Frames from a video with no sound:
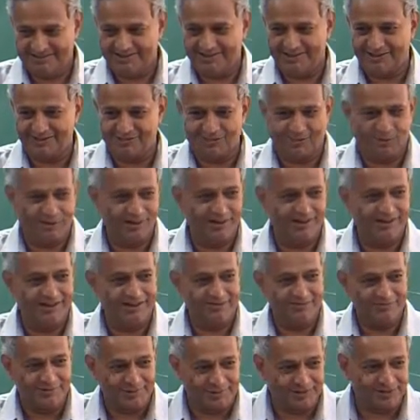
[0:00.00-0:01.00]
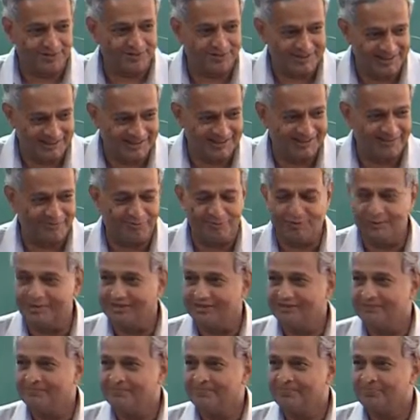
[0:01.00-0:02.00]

airfoil and without the airfoil.